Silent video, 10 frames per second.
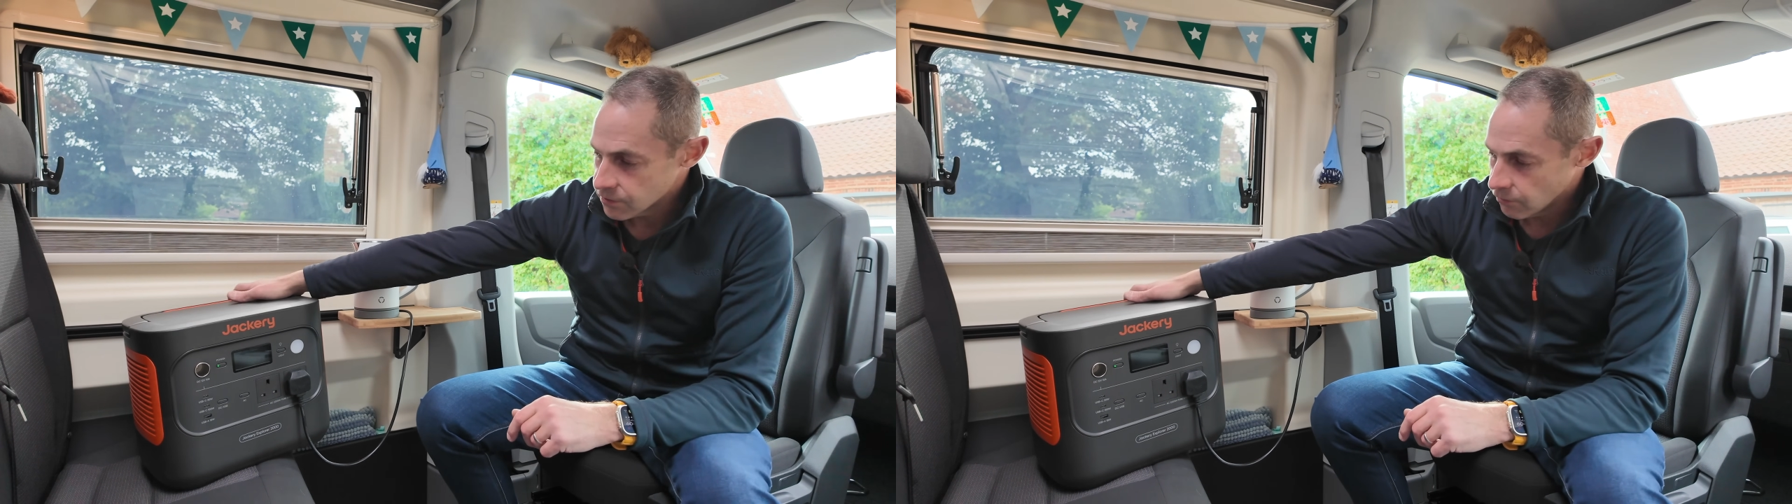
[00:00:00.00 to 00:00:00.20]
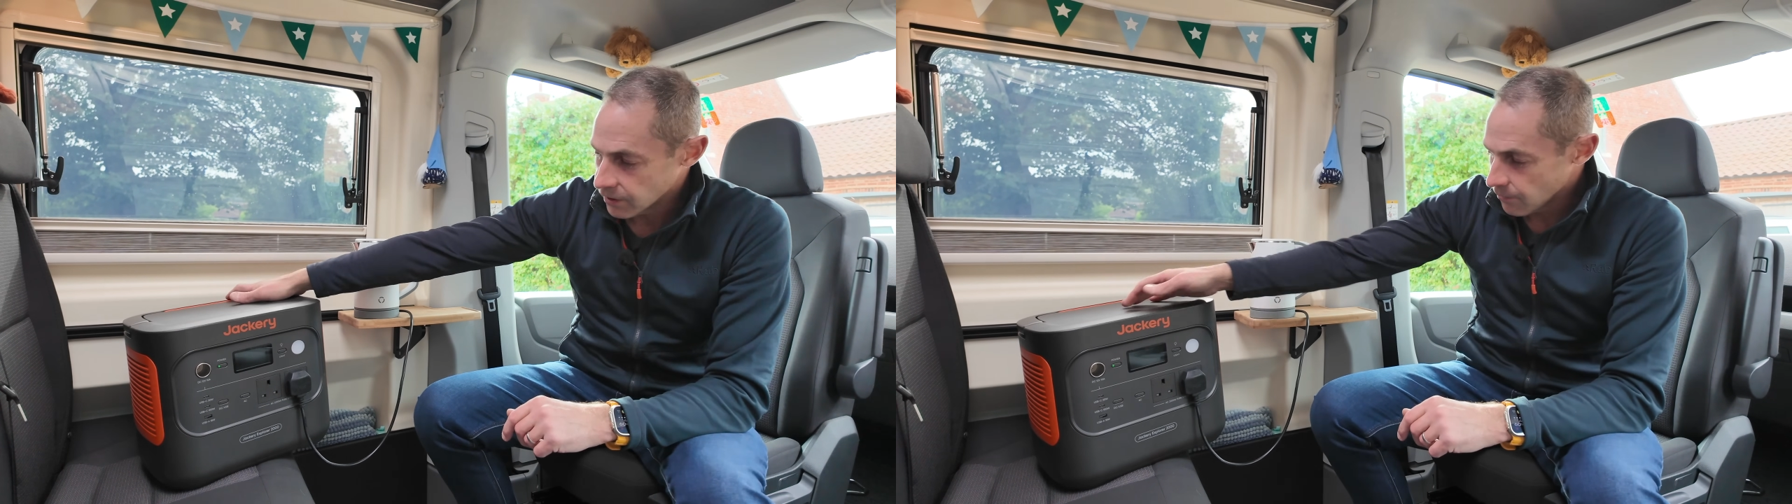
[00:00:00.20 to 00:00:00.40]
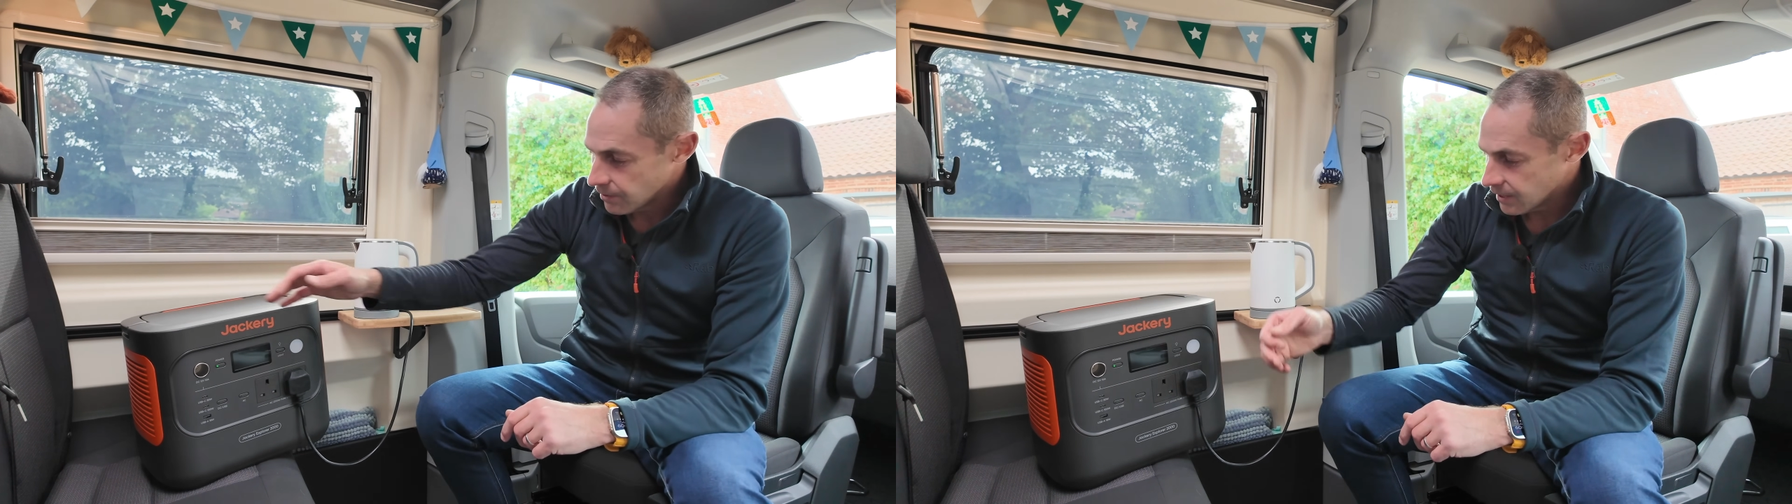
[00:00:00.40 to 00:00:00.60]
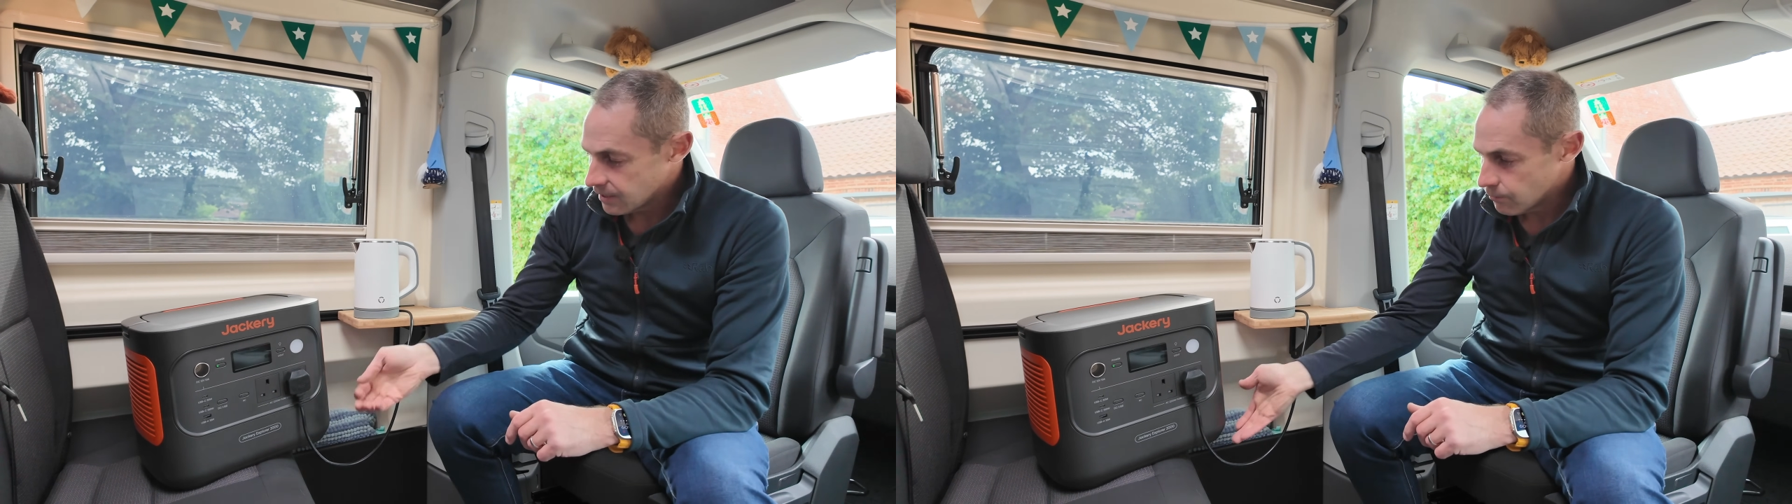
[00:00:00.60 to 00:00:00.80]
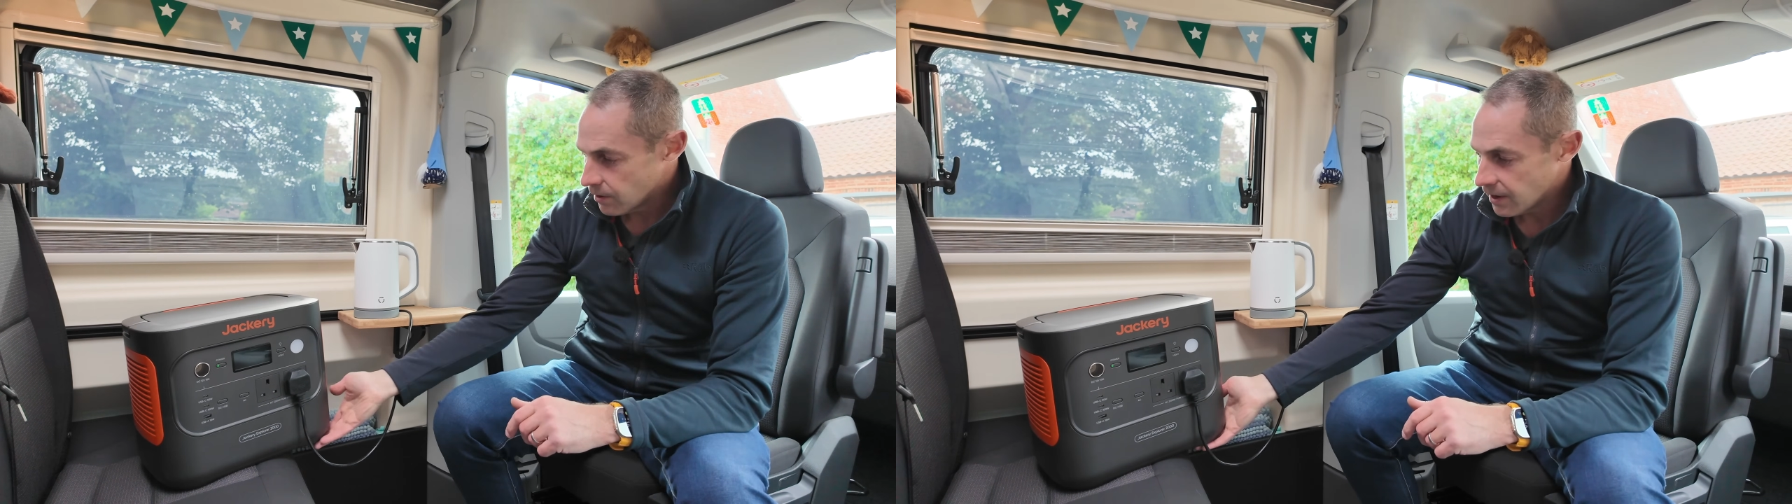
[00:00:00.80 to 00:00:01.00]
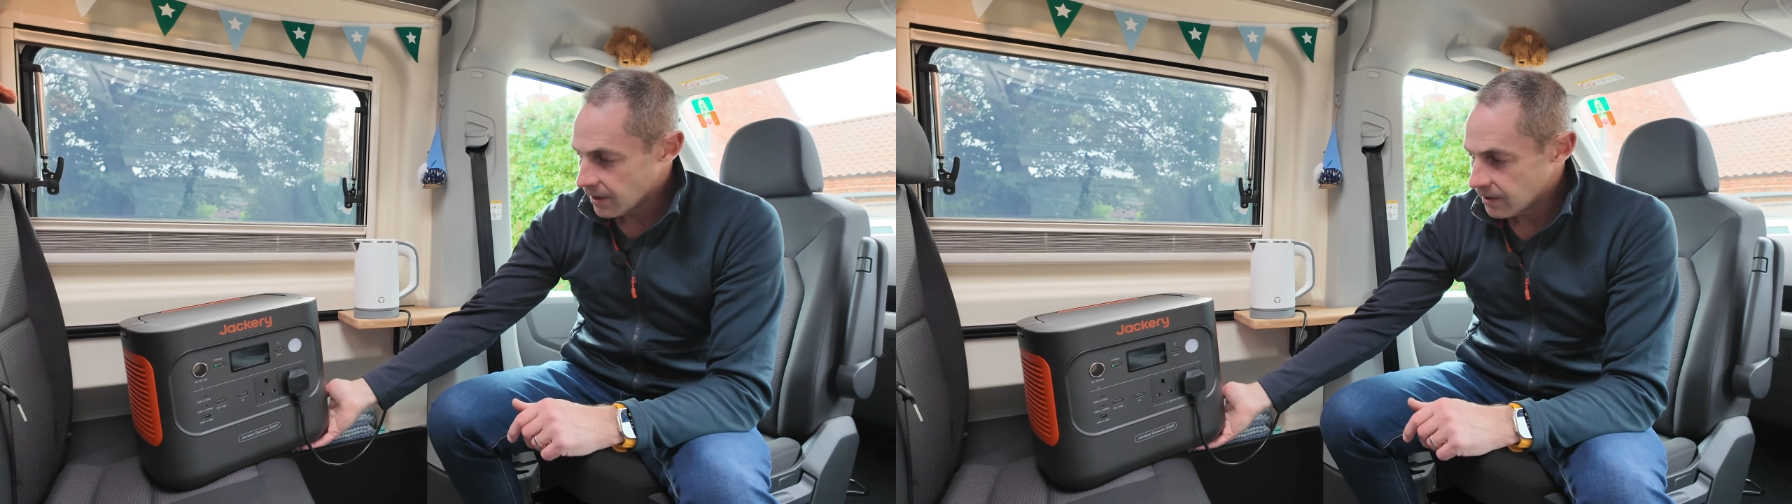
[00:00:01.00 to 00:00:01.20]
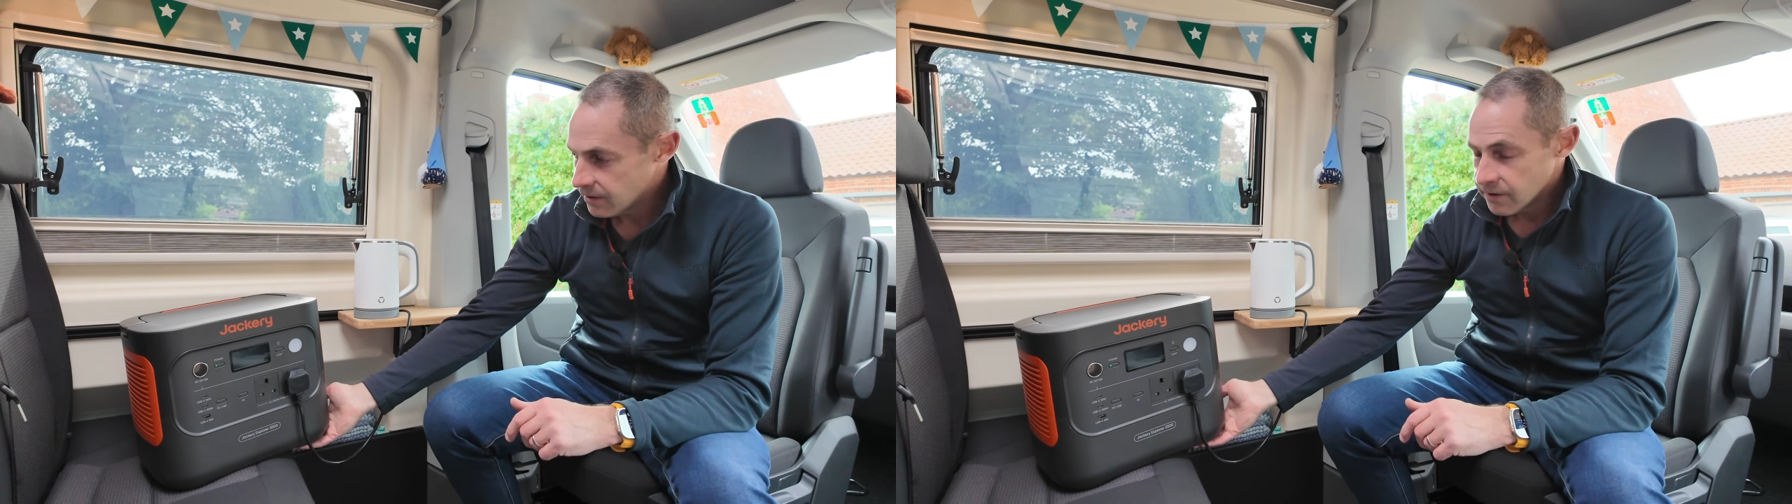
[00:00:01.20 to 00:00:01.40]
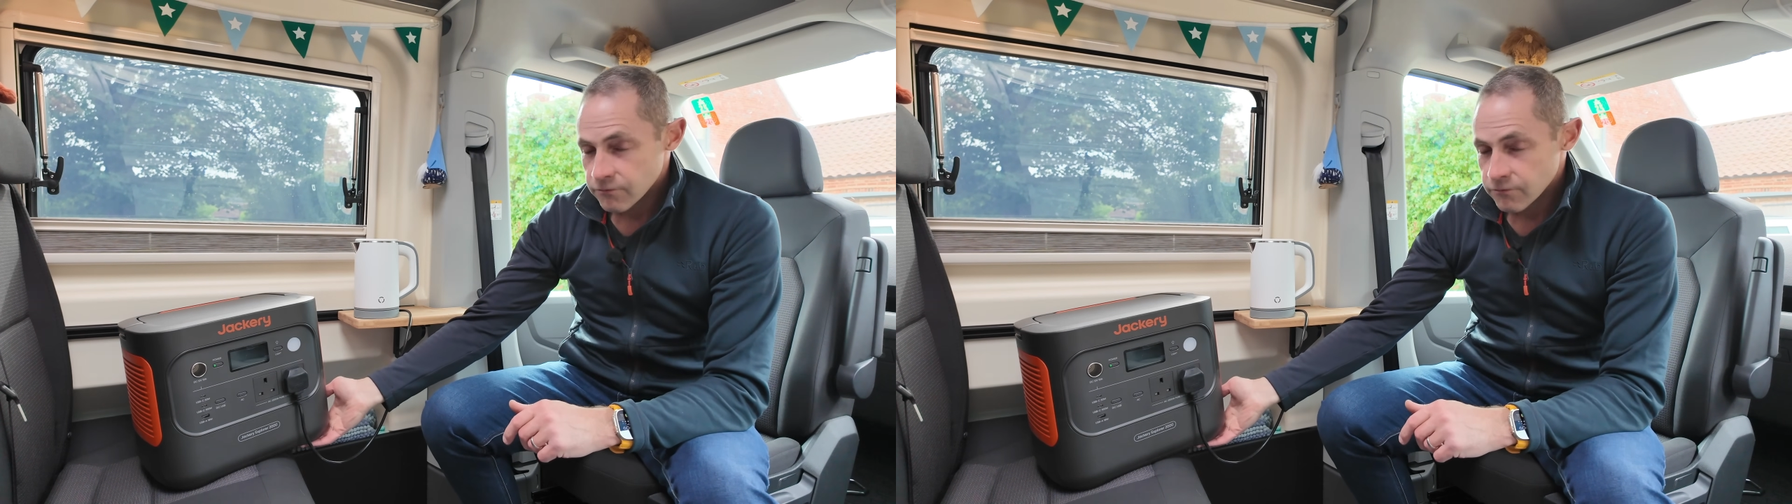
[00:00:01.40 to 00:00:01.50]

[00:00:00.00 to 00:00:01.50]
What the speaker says: It's not going anywhere.